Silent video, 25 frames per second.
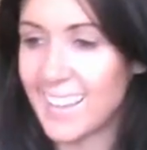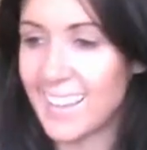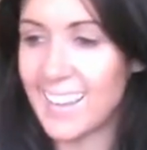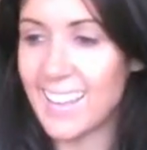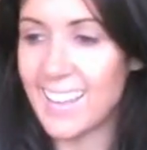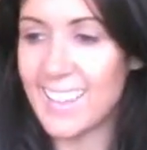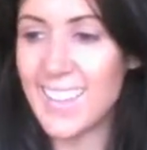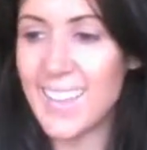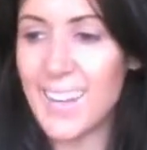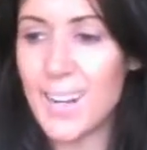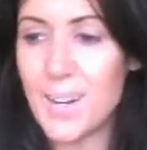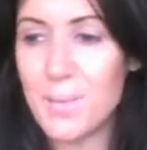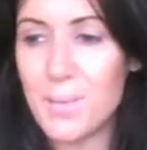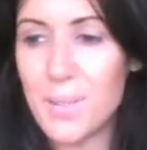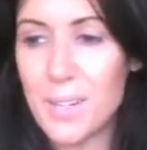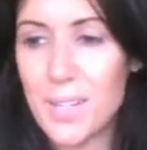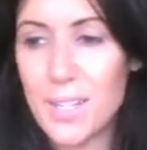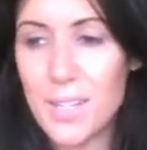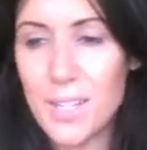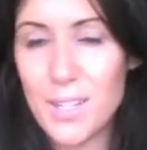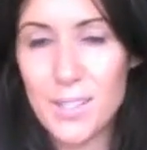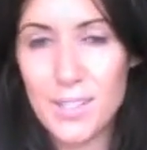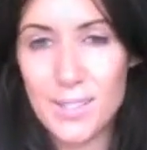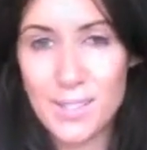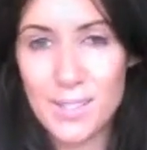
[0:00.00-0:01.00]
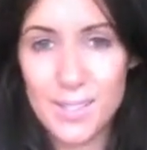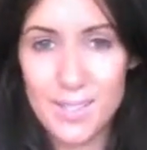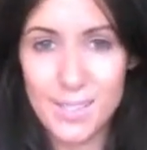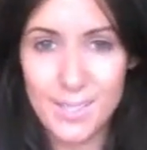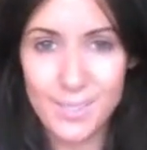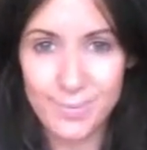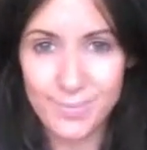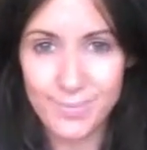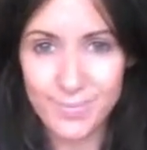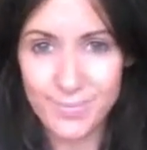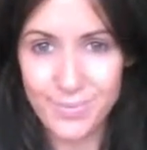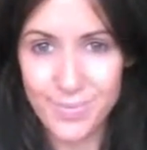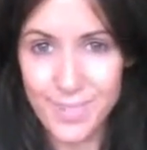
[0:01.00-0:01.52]
then I'm going to
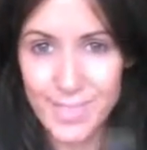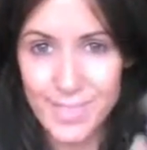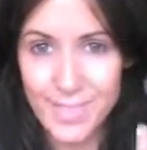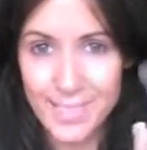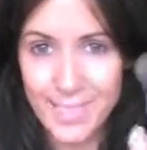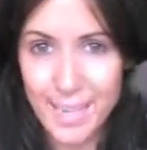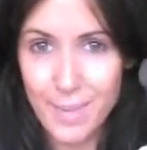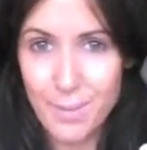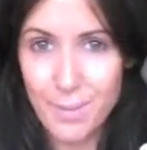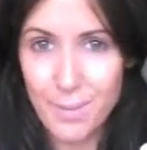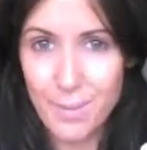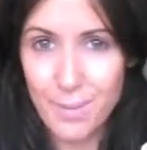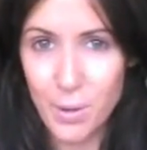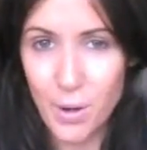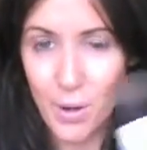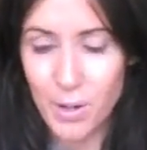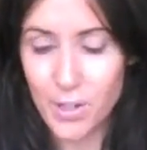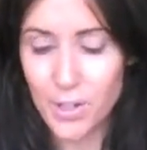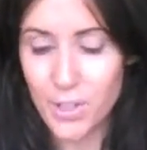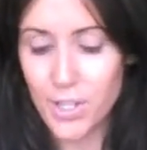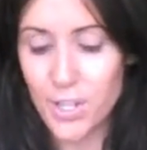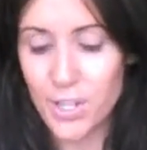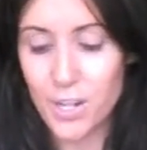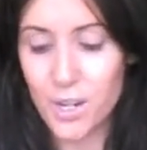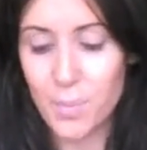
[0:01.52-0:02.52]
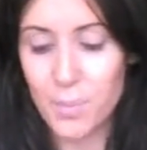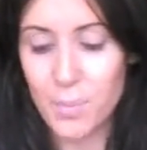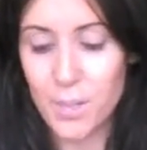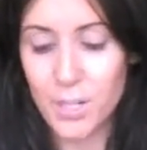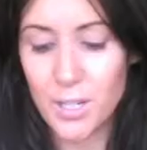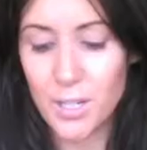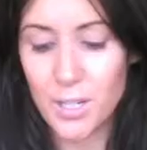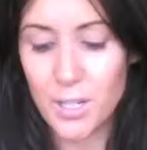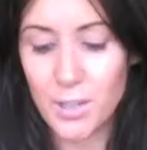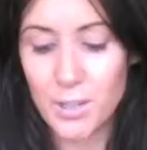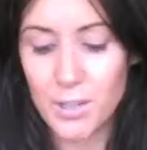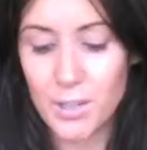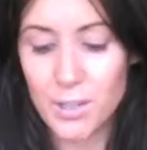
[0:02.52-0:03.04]
use the same brush, and I'm going
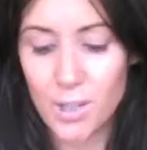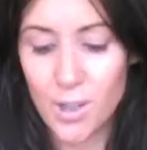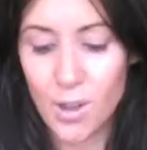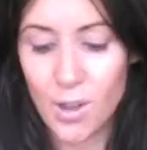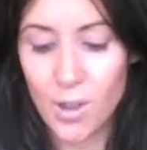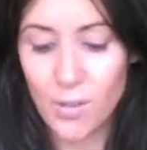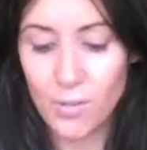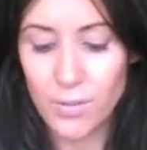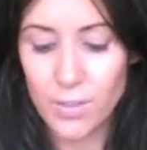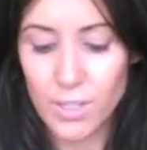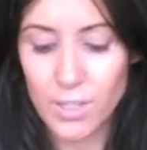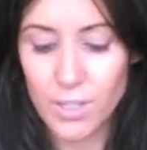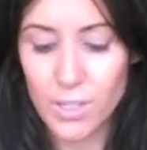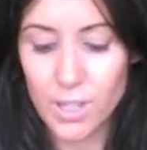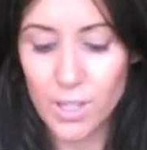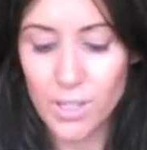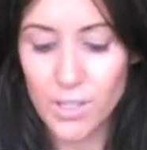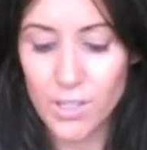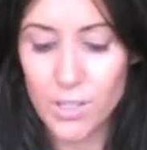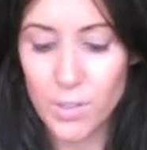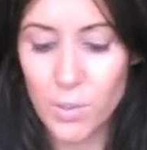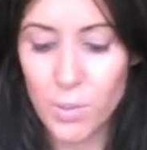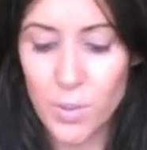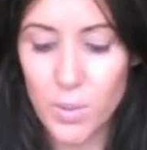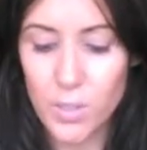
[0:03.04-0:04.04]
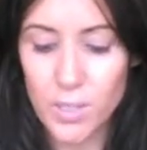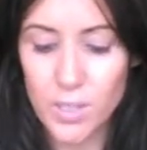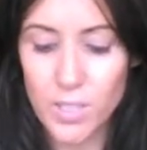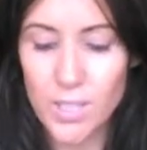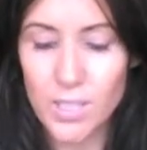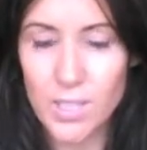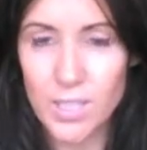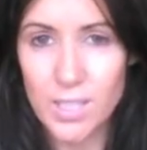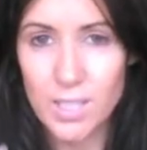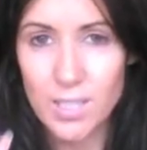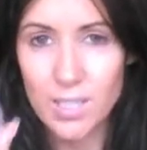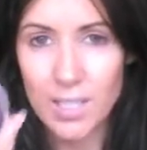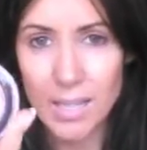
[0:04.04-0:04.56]
to use After Dusk, which
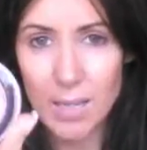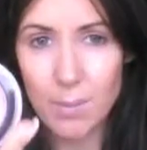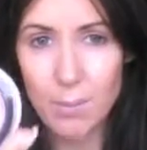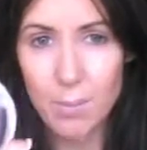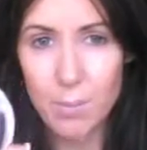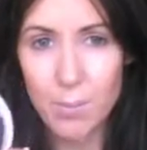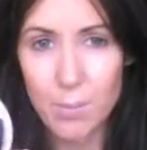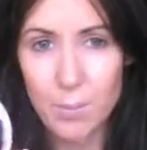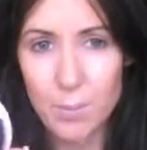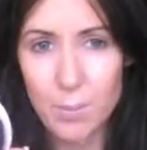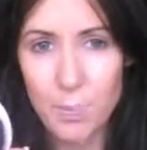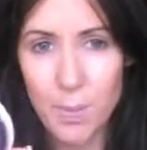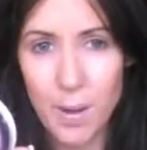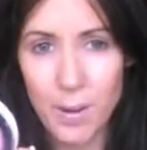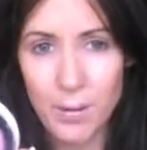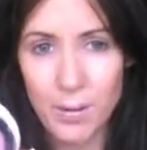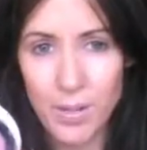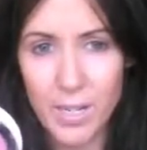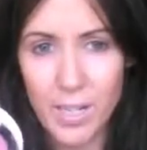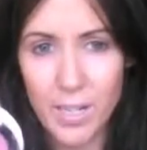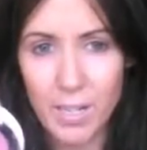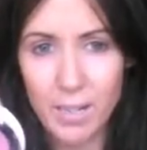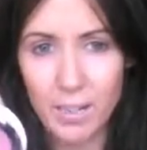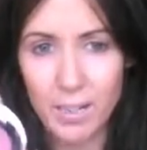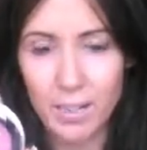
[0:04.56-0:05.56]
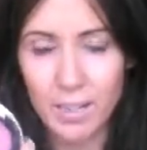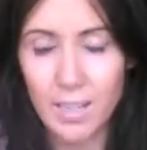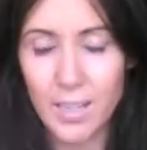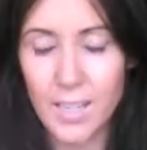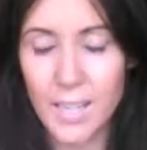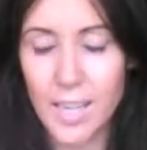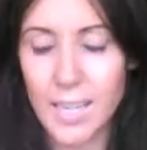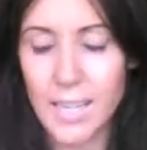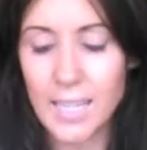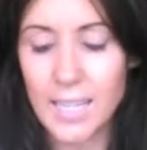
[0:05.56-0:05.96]
is a deep berry colour.